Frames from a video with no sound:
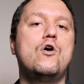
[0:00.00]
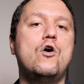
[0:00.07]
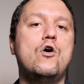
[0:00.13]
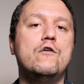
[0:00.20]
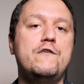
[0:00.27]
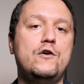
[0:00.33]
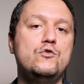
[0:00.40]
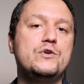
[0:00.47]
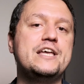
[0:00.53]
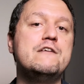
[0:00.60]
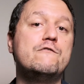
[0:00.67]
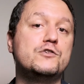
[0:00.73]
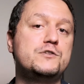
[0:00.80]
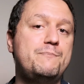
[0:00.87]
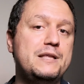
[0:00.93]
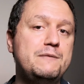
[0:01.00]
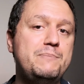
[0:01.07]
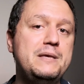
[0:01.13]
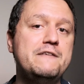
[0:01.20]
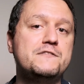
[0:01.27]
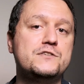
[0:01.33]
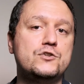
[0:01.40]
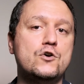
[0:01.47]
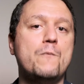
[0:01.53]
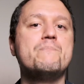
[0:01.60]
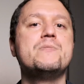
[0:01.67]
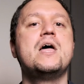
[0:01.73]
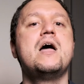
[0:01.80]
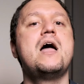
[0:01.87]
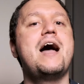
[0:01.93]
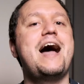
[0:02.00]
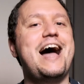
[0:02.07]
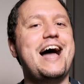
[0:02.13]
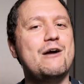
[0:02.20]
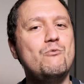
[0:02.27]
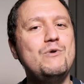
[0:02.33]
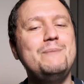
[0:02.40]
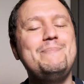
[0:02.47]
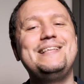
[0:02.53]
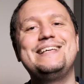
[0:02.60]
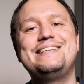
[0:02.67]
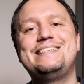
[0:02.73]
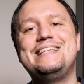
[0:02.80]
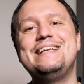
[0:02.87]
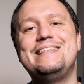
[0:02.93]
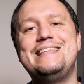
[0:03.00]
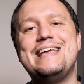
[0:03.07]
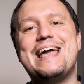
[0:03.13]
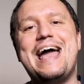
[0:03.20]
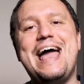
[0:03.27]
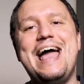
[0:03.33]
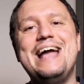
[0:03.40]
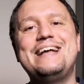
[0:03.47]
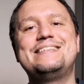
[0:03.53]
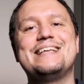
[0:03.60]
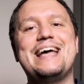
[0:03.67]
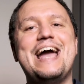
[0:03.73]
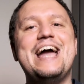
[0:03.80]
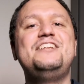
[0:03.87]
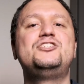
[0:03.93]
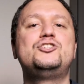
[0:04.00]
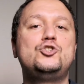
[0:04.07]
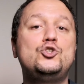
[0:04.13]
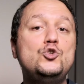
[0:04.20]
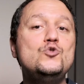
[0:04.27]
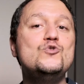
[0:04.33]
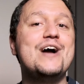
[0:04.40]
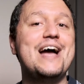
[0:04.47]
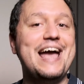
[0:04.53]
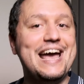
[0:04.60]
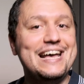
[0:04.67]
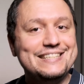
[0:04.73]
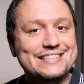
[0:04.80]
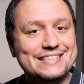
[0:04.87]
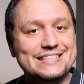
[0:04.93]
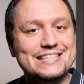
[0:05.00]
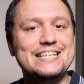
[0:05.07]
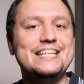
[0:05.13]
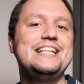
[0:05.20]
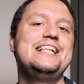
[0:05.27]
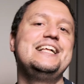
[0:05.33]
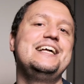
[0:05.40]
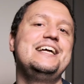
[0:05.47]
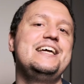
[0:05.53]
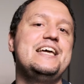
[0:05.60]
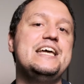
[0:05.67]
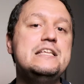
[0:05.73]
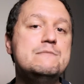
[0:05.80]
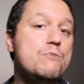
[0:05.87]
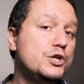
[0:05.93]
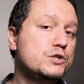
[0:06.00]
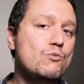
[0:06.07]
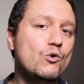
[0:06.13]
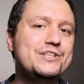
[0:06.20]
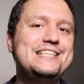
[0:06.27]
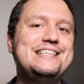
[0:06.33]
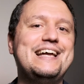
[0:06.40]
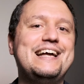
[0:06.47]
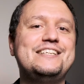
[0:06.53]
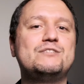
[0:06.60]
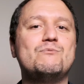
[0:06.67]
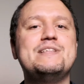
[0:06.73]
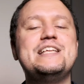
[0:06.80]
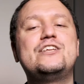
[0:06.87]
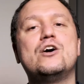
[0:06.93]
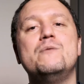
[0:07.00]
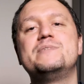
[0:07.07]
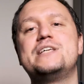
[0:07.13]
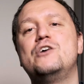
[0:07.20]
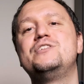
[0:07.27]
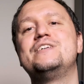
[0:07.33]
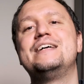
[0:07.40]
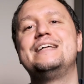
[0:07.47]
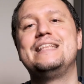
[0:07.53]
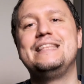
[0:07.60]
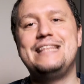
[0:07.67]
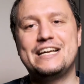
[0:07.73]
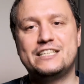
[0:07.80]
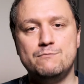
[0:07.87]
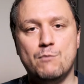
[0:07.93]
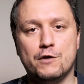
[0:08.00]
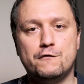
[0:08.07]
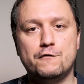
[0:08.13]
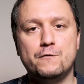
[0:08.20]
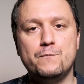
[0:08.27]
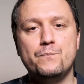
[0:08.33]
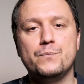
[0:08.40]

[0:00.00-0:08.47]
overlooking those pet peeves, so I will be testing the X-H2s in much more details when it comes out next month.